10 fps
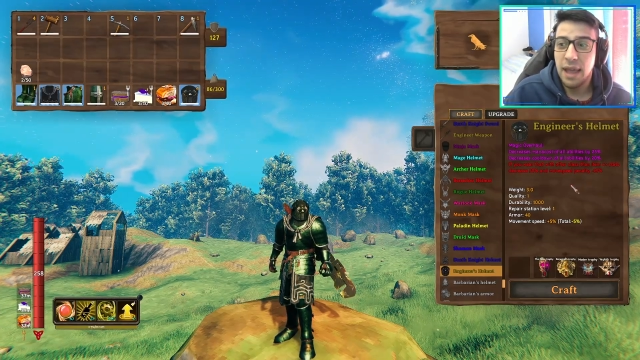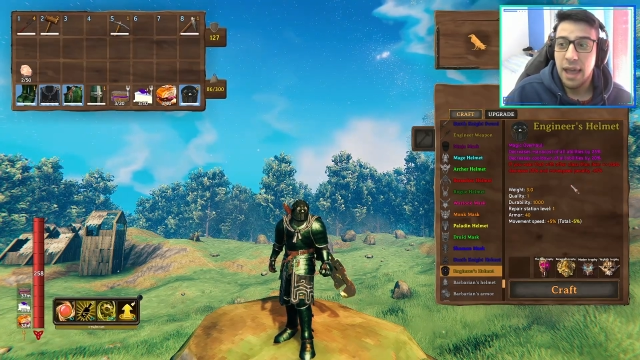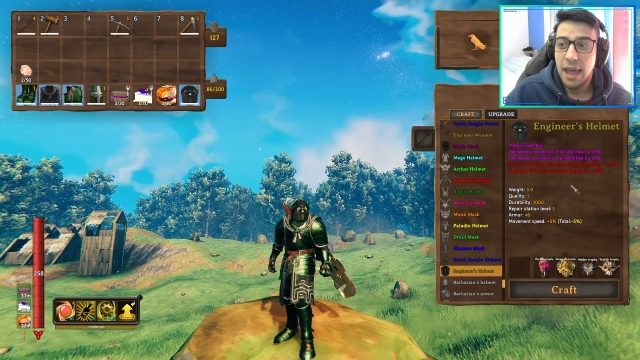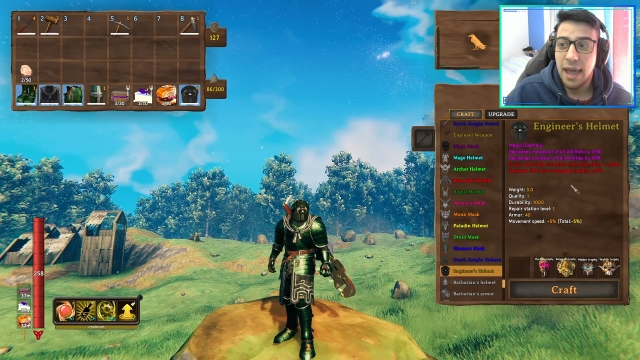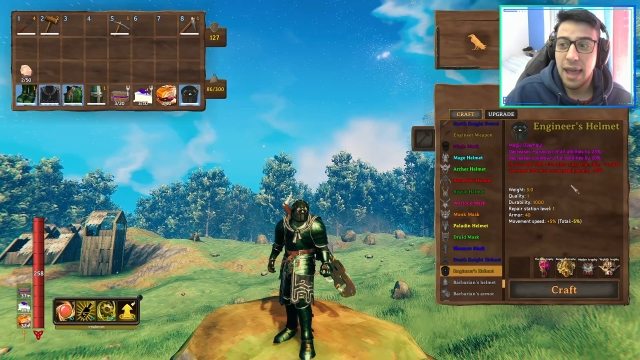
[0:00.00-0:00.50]

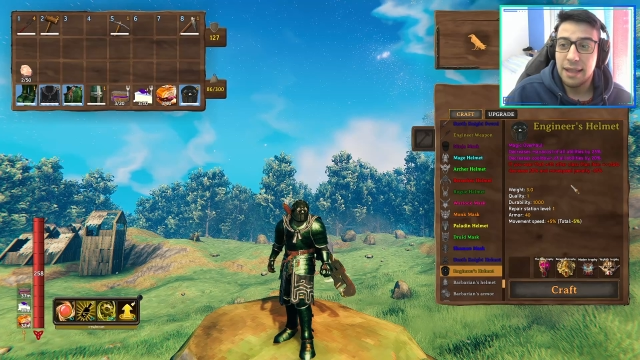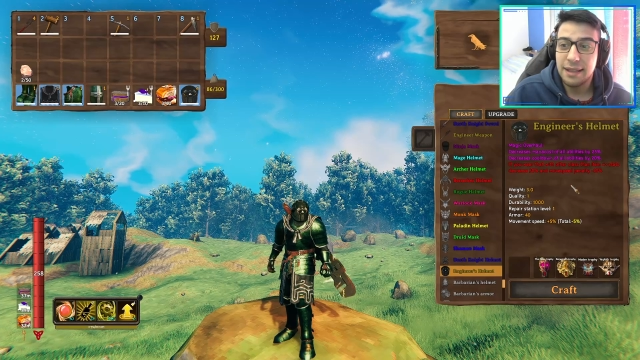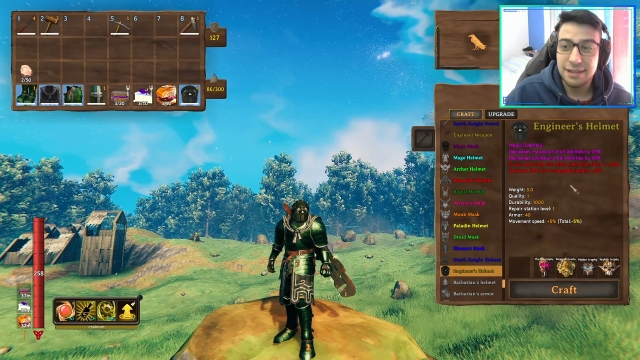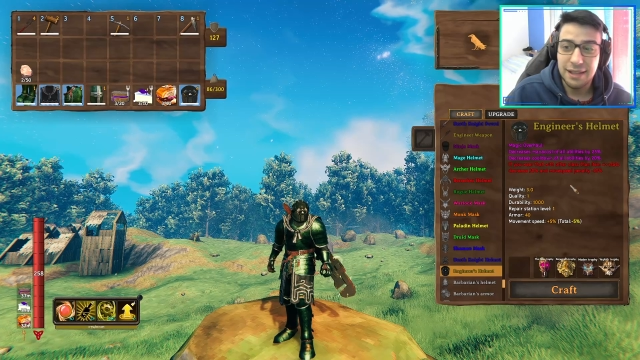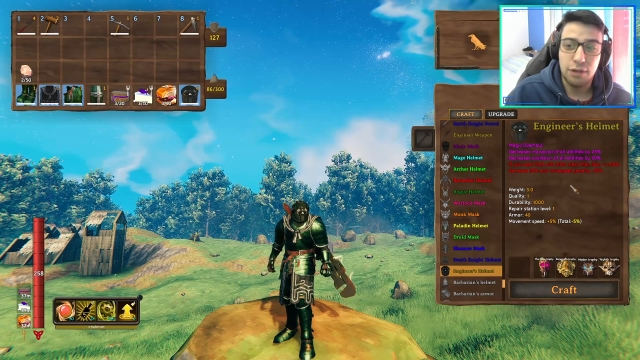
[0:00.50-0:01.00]
and
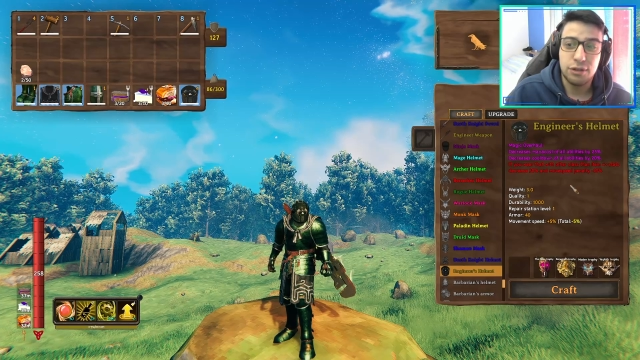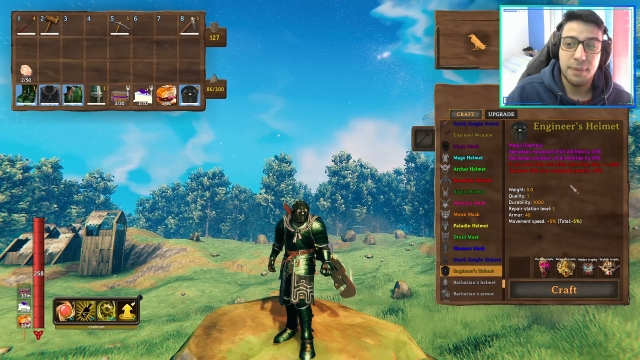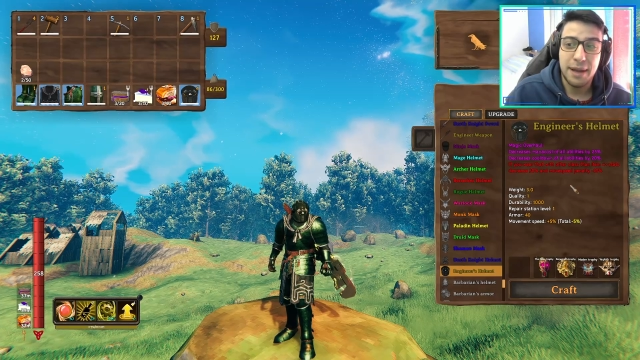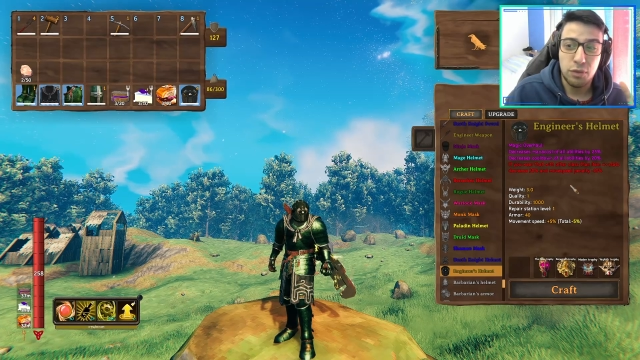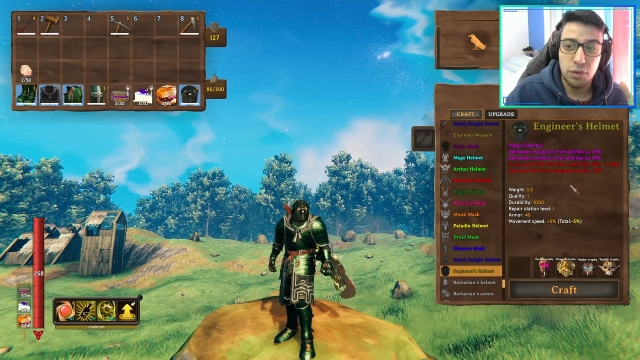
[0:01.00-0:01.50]
the status
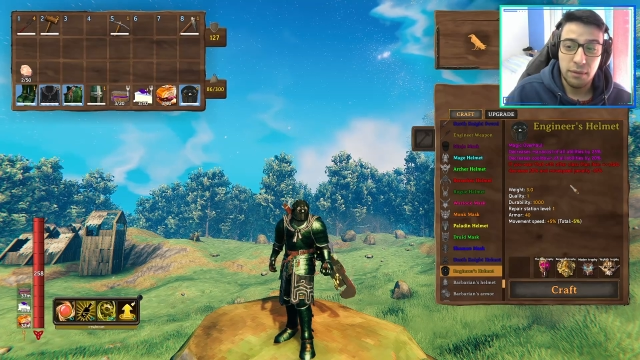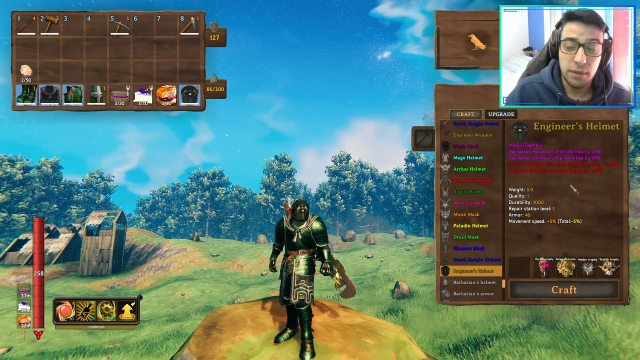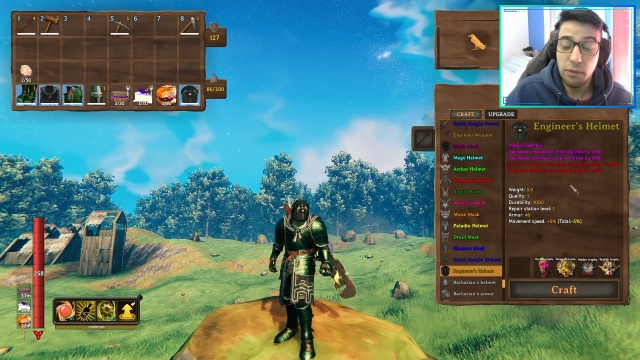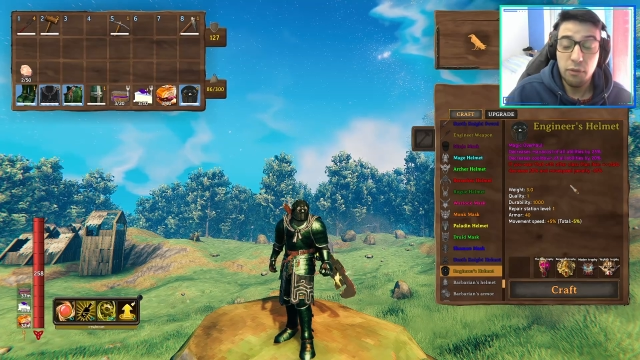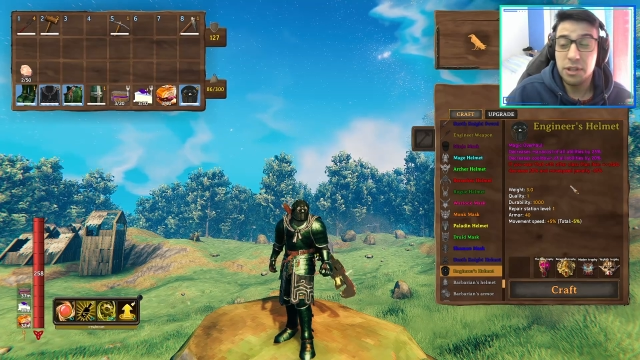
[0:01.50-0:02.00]
by with
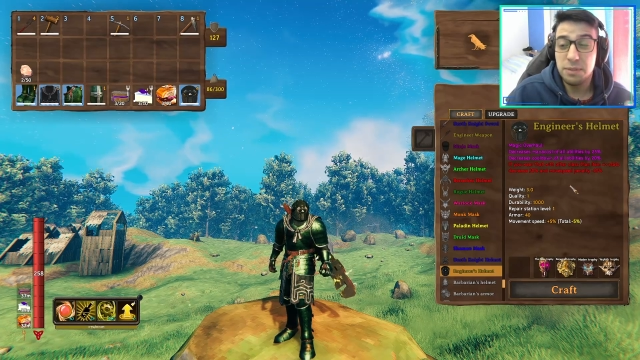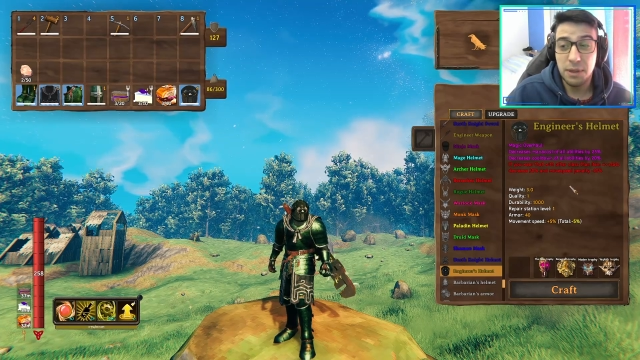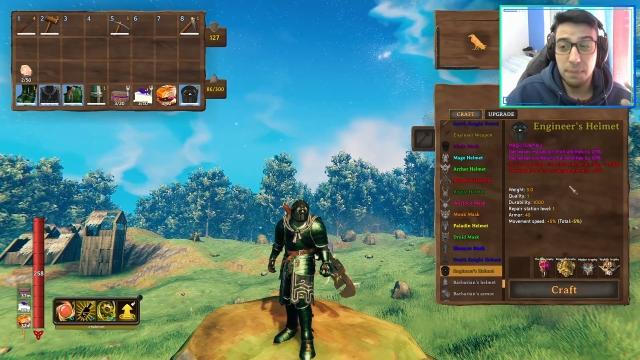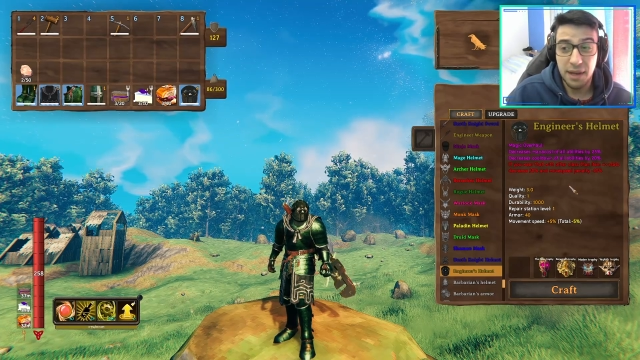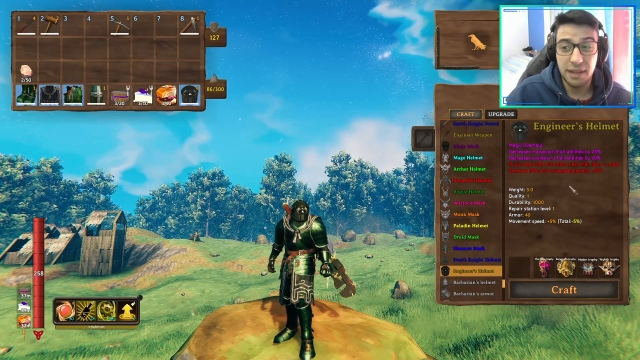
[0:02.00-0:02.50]
the movement
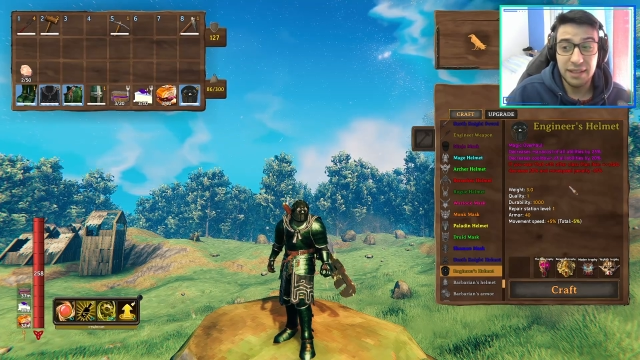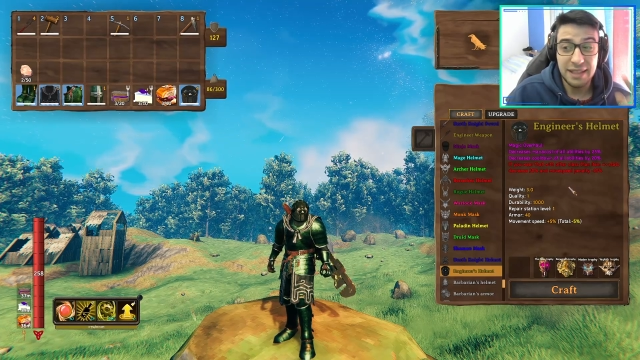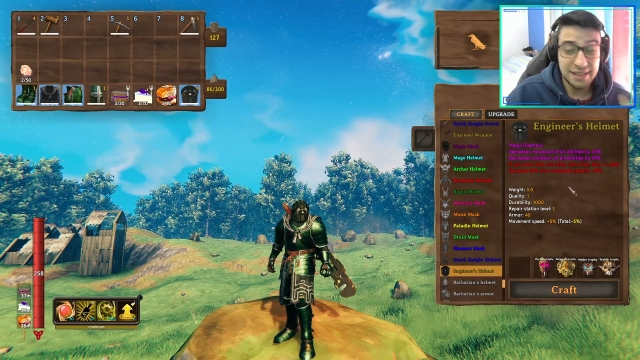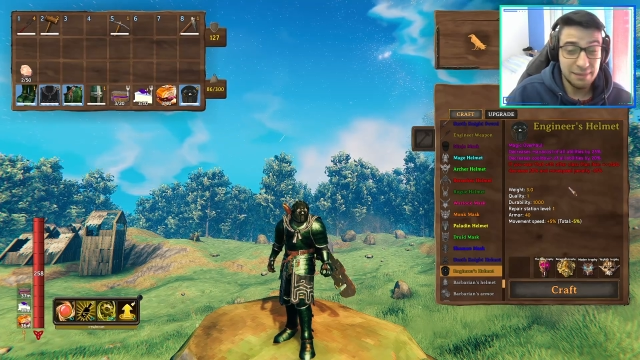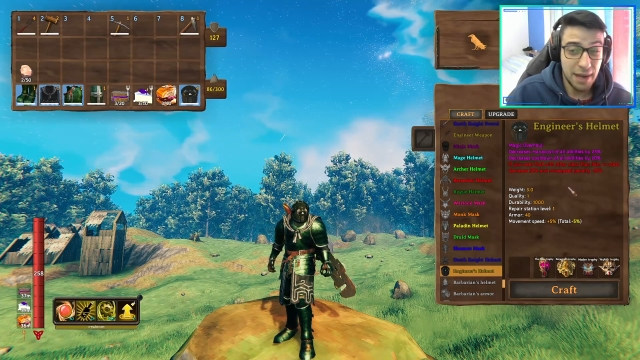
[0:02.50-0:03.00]
speed penalty
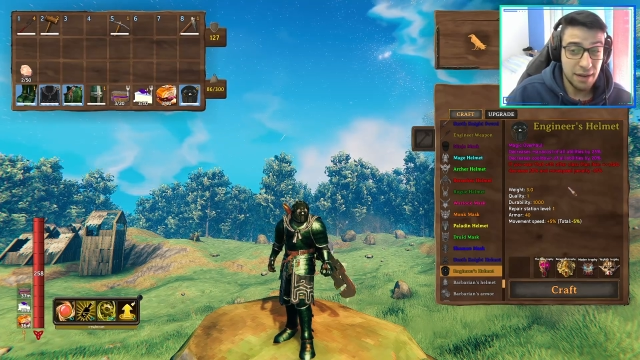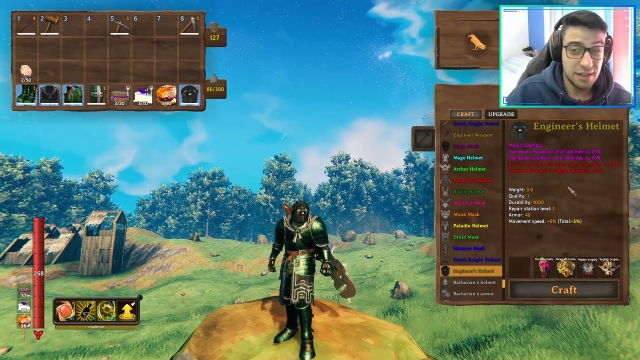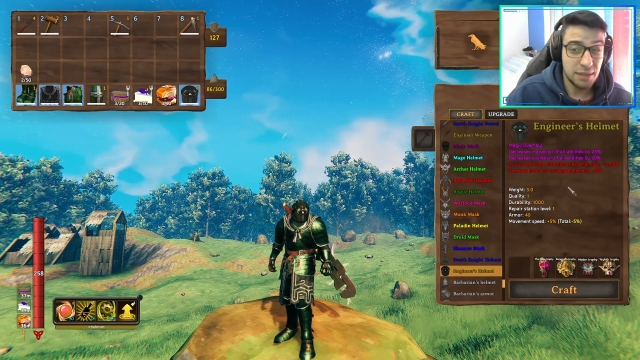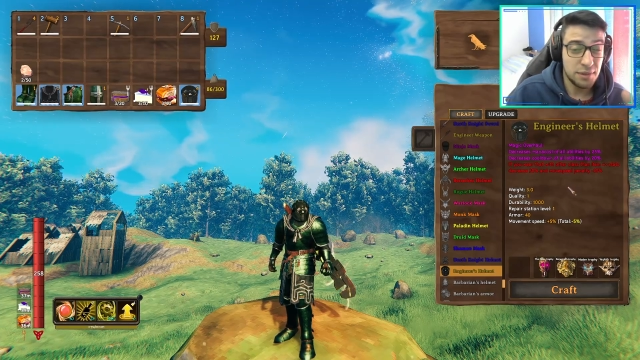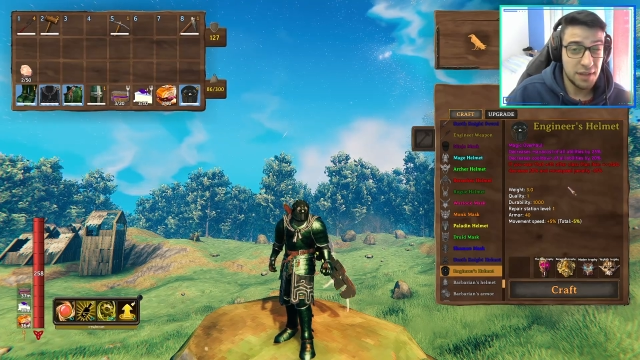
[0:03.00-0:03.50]
is minus
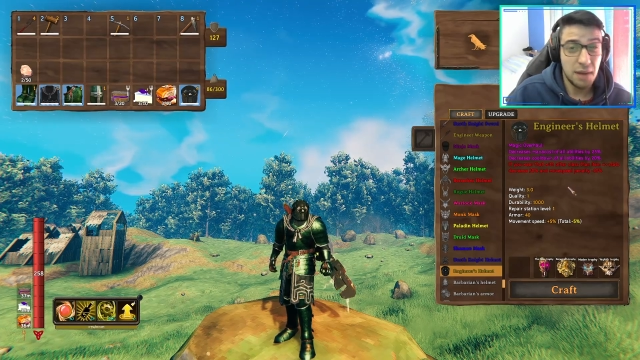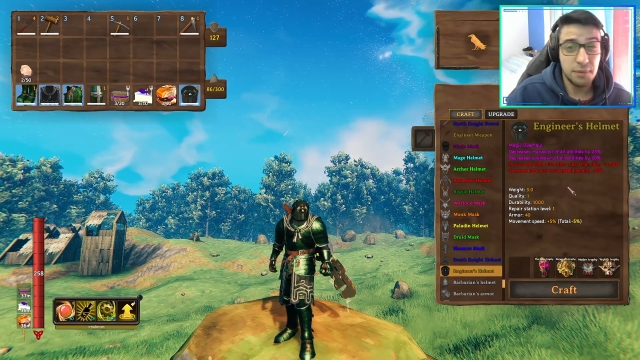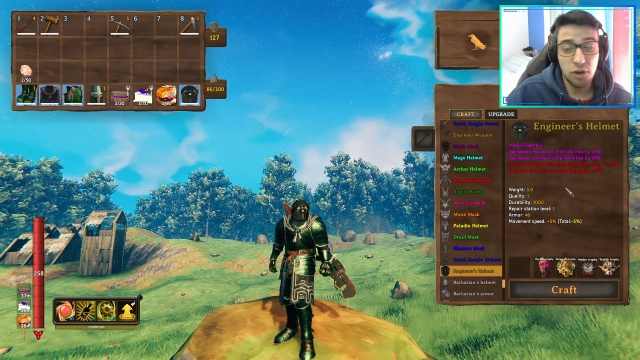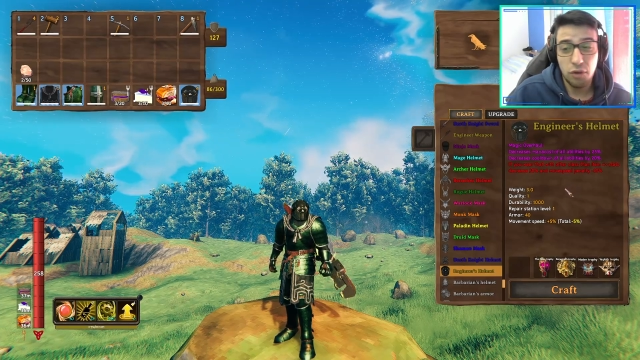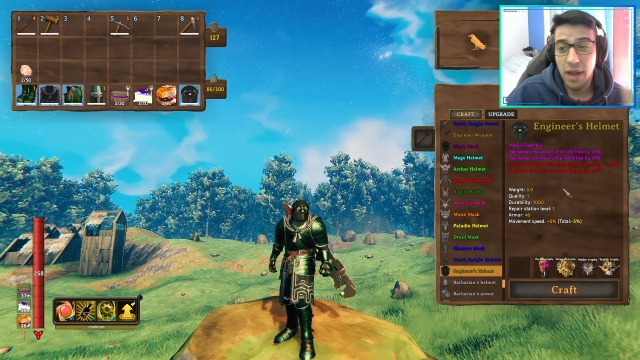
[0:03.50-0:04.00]
10%, I'm
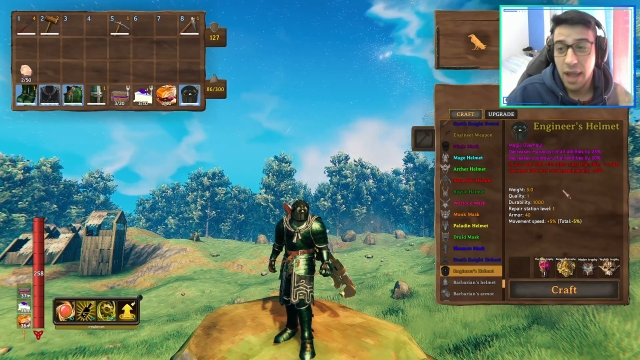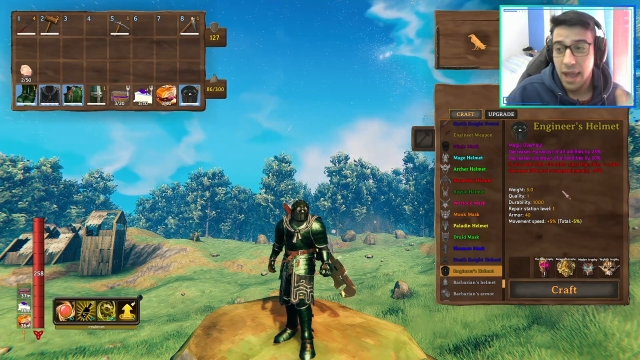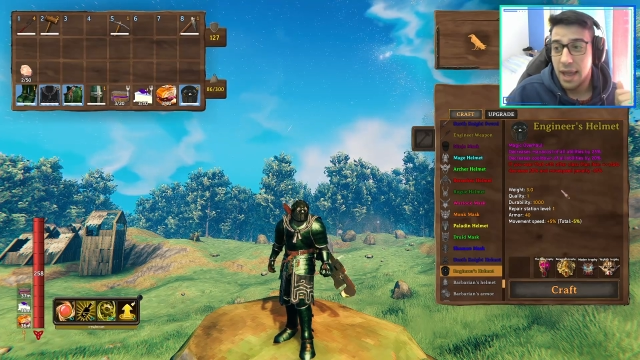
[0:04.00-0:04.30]
sorry,